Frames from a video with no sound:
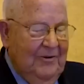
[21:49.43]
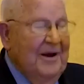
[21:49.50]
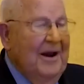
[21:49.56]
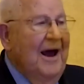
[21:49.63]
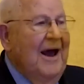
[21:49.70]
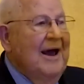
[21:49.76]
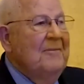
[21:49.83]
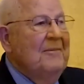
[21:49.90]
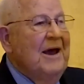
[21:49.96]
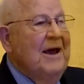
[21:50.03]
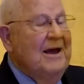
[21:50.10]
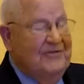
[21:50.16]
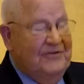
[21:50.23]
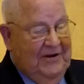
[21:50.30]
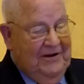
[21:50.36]
When I am
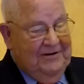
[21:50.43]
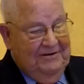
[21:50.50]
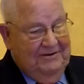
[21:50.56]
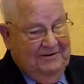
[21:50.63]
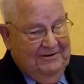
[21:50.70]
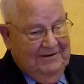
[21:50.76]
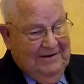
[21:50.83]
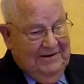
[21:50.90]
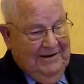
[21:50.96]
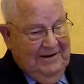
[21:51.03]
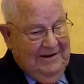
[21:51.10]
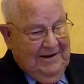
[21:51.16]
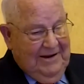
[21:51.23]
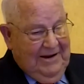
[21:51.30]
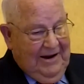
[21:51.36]
aged,
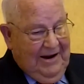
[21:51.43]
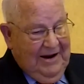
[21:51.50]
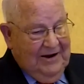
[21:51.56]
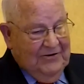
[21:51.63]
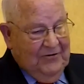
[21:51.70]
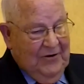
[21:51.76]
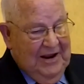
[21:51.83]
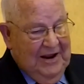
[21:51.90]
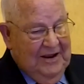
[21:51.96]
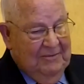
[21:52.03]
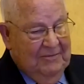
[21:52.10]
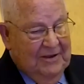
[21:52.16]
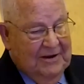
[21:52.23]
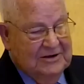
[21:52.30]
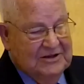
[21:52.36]
I
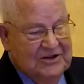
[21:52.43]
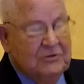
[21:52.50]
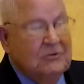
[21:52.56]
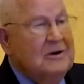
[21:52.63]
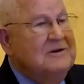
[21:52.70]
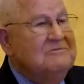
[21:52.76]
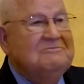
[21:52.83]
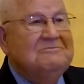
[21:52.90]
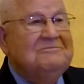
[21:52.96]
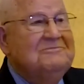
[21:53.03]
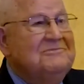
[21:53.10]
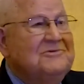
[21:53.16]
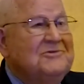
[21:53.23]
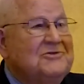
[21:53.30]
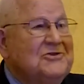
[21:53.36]
dream that you would
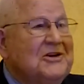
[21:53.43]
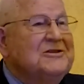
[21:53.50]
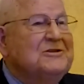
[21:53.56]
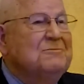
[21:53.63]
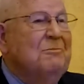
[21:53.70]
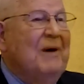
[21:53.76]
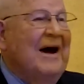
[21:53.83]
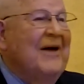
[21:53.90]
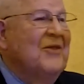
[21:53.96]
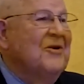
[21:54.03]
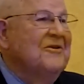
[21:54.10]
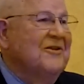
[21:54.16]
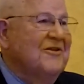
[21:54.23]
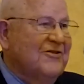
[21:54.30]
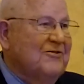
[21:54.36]
just
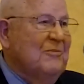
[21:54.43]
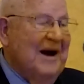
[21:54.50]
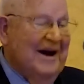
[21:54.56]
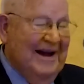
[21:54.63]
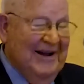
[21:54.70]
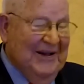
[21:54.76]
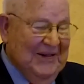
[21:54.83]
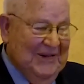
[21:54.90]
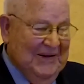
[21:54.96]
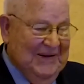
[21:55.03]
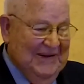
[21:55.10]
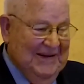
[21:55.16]
bother to smile.